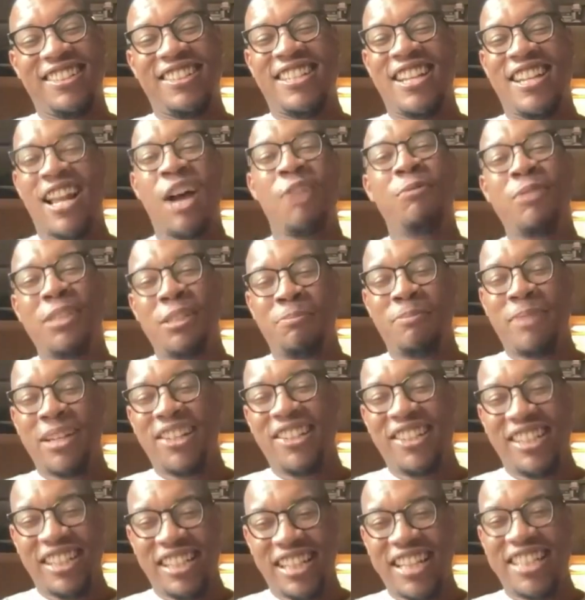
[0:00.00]
not with
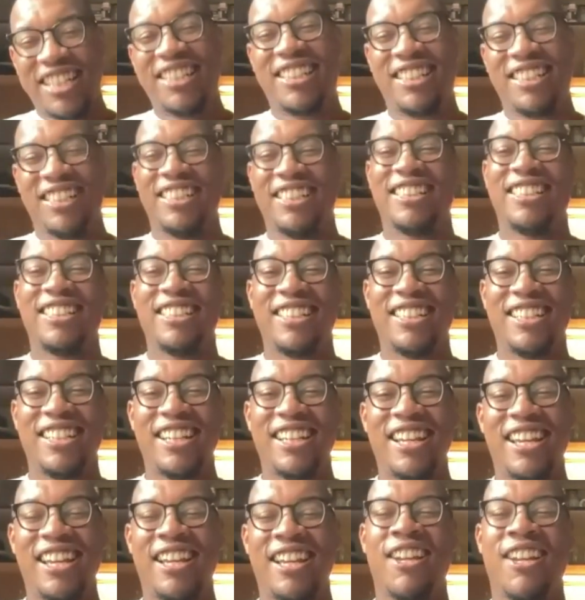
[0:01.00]
speculation
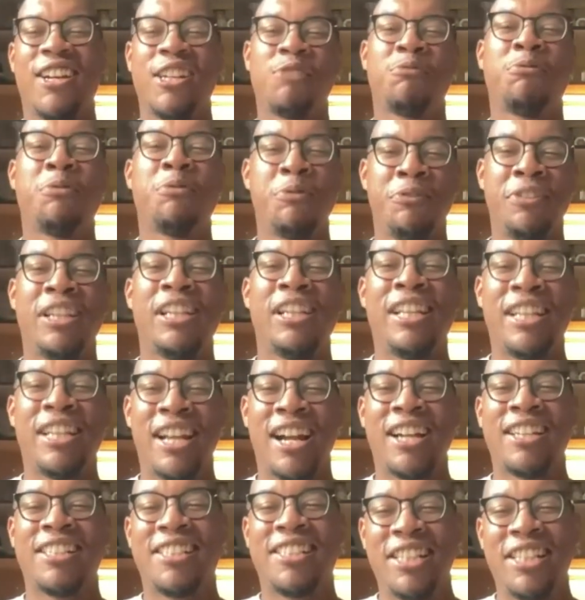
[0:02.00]
and us revealing
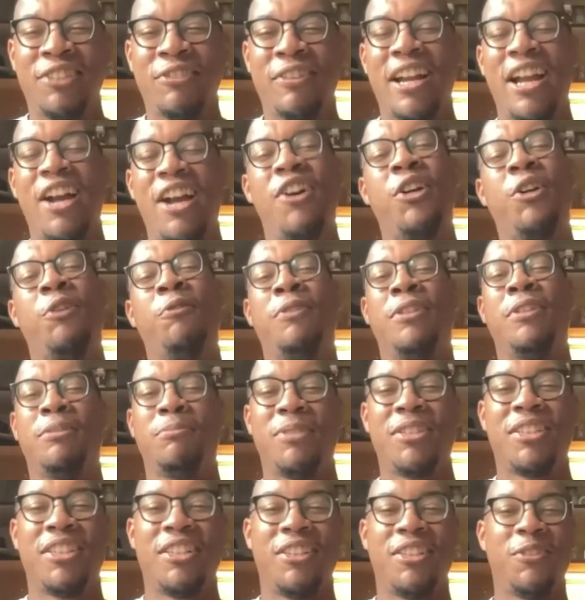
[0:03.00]
our secret
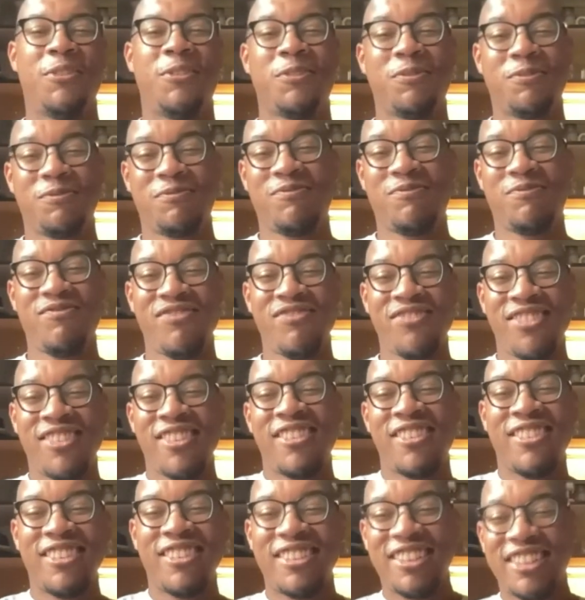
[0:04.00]
algorithm to you.
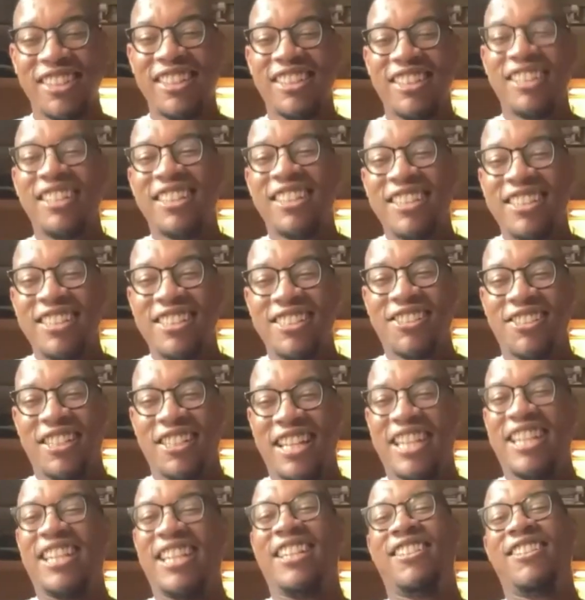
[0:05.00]
So
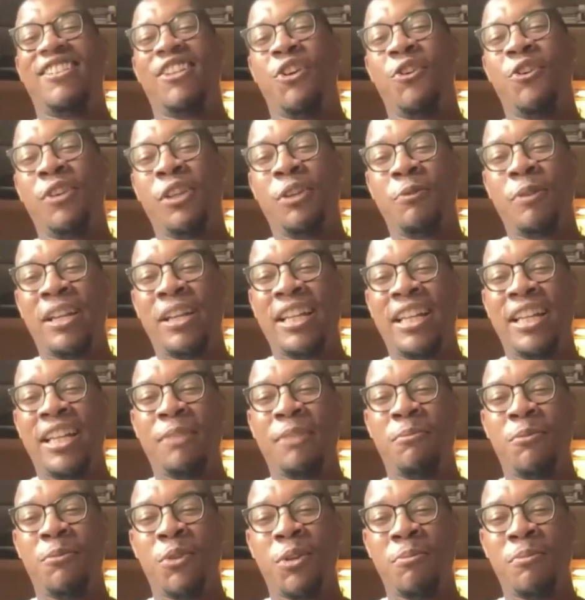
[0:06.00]
yeah, the only way to
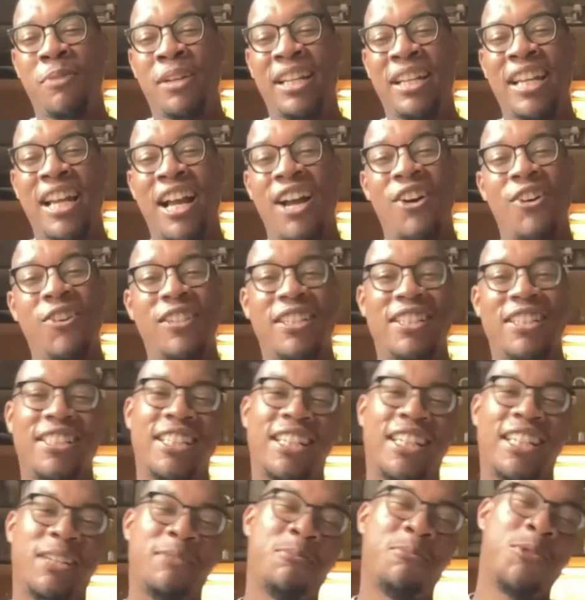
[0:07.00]
get more money out is
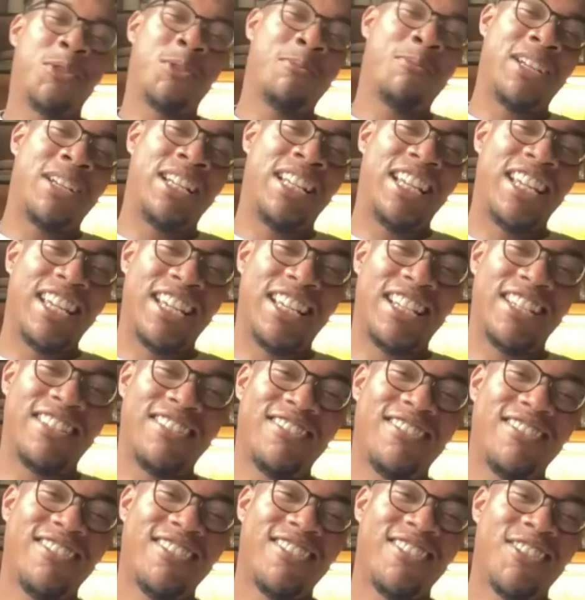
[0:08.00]
to get more money
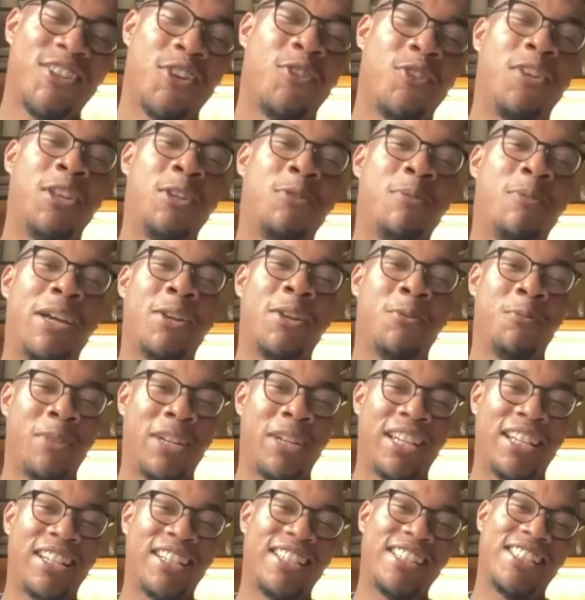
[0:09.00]
in. The only way to
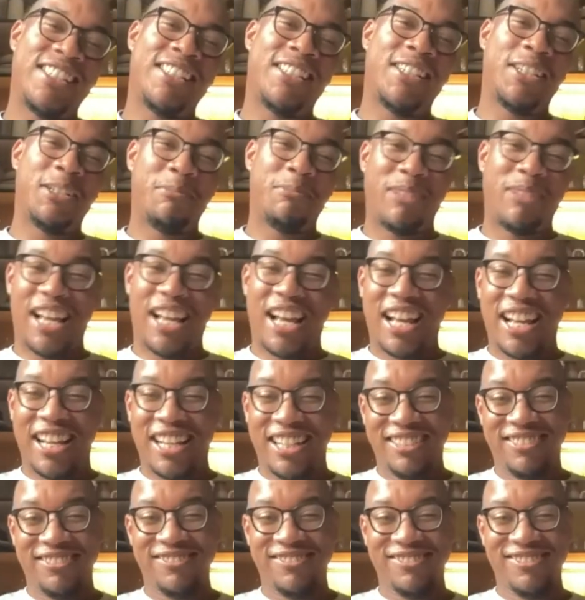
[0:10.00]
win is to
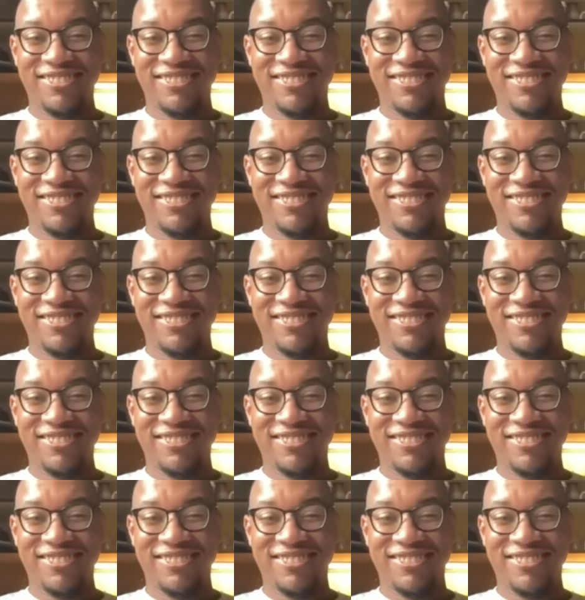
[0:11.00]
apply.